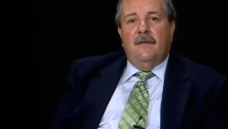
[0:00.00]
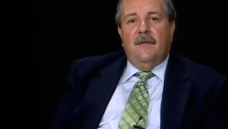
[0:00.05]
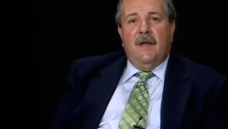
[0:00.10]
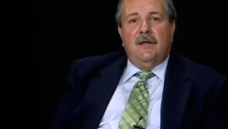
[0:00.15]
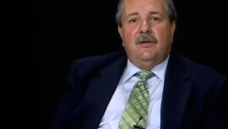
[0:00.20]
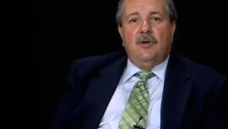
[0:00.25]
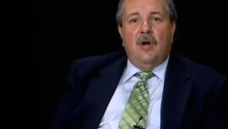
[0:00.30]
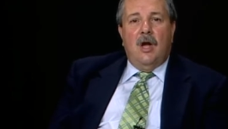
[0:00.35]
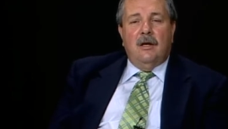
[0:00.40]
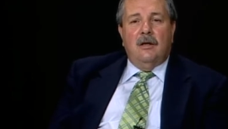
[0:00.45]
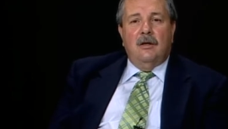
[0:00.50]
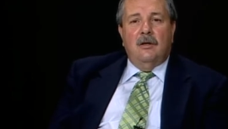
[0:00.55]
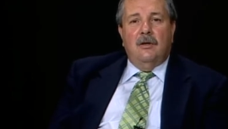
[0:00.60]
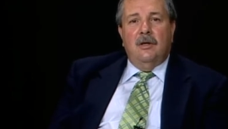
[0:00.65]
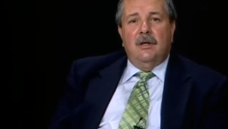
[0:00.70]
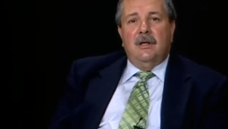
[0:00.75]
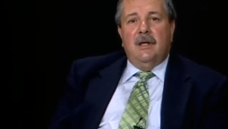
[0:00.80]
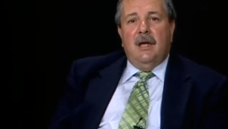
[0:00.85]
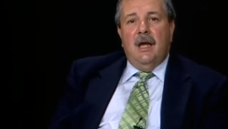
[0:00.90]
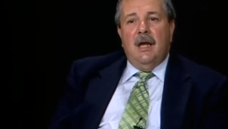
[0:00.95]
they talk a
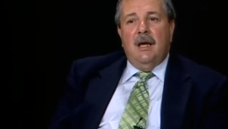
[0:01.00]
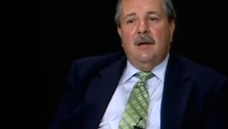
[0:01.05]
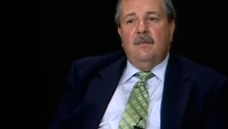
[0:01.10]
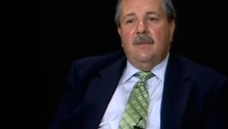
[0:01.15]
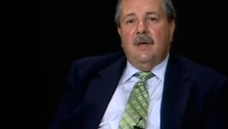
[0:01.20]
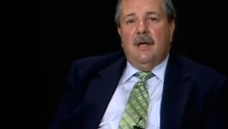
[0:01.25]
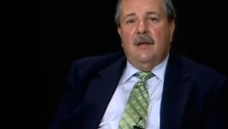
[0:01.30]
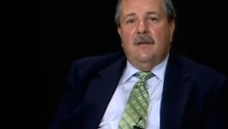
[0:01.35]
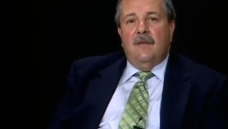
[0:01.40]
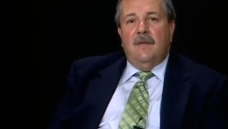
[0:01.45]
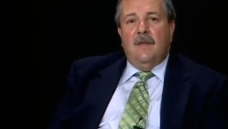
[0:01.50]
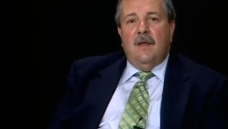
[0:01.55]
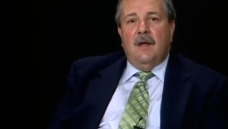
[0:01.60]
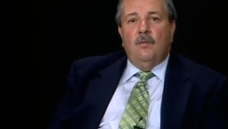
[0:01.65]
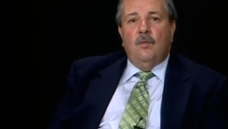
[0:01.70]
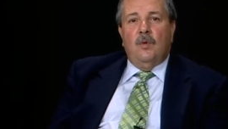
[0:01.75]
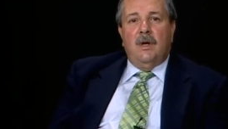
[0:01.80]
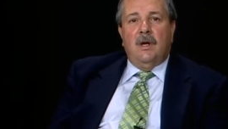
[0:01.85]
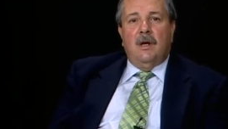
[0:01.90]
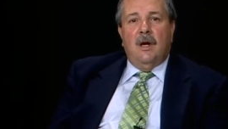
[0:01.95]
good game, and
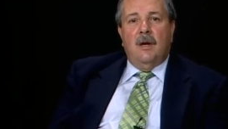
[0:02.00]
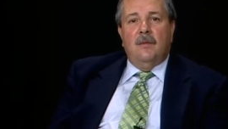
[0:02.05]
then when it